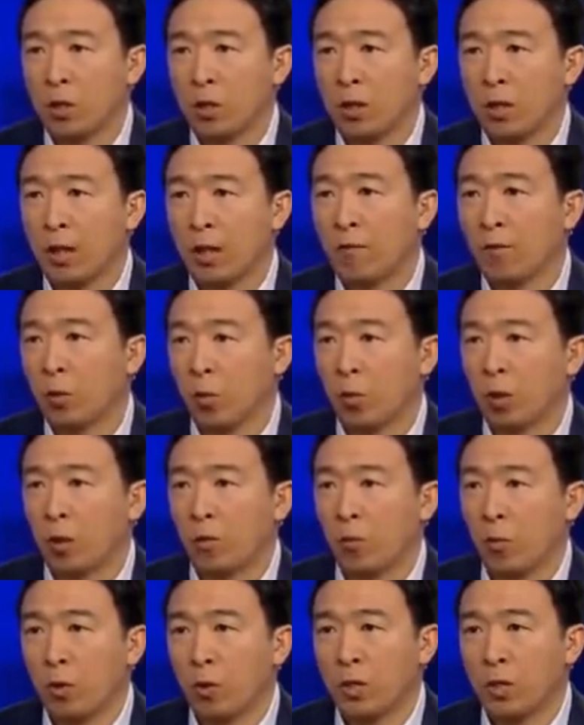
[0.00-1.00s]
left the
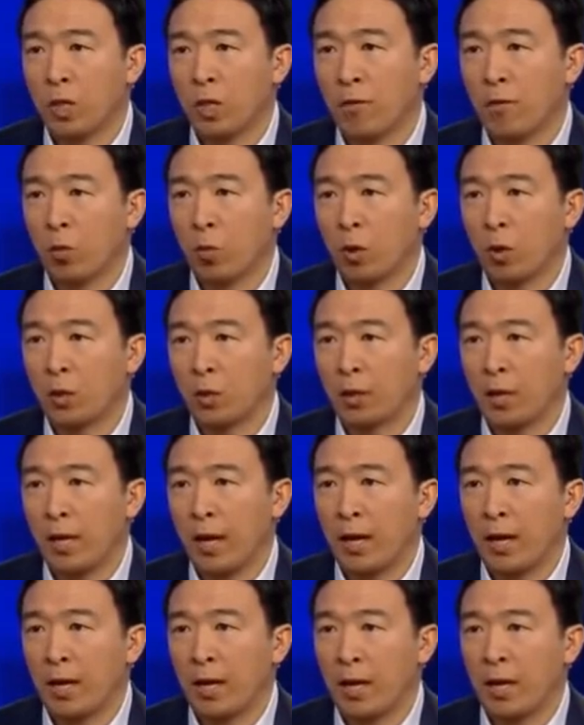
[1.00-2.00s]
workforce and never worked
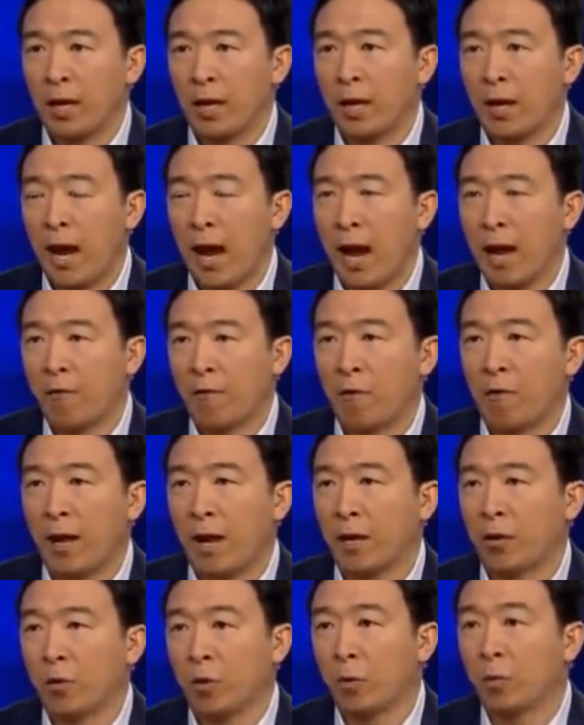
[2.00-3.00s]
again, and then half of that
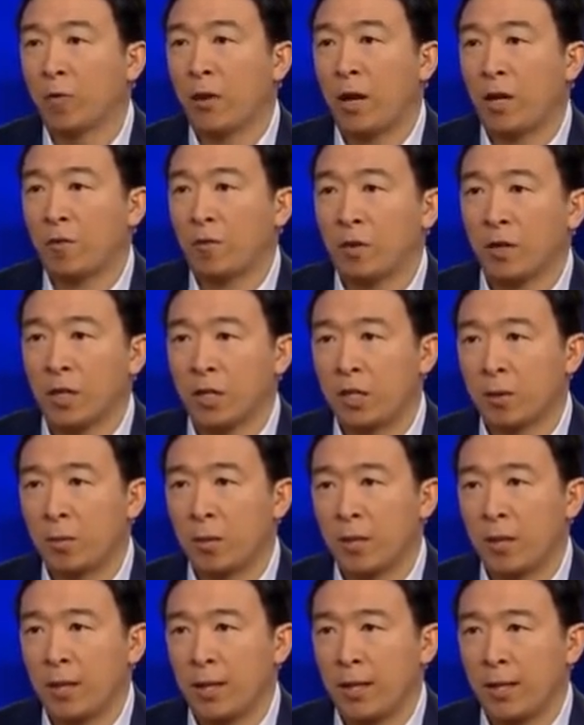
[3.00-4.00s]
group filed for
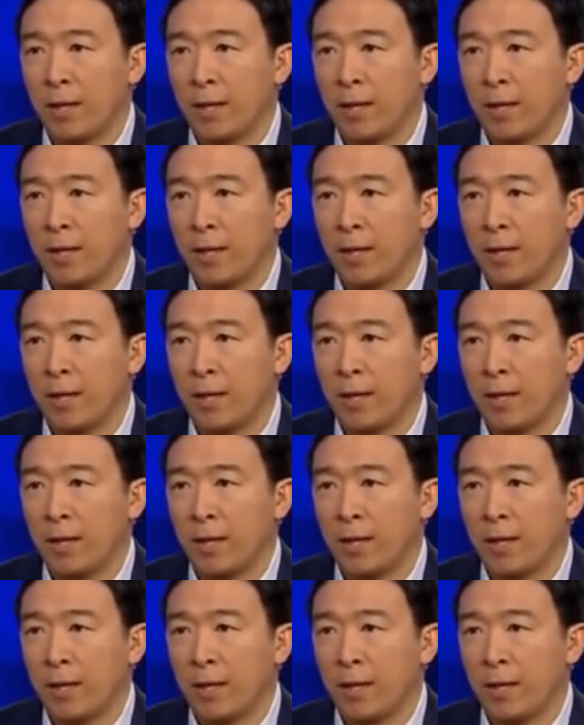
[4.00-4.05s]
disability.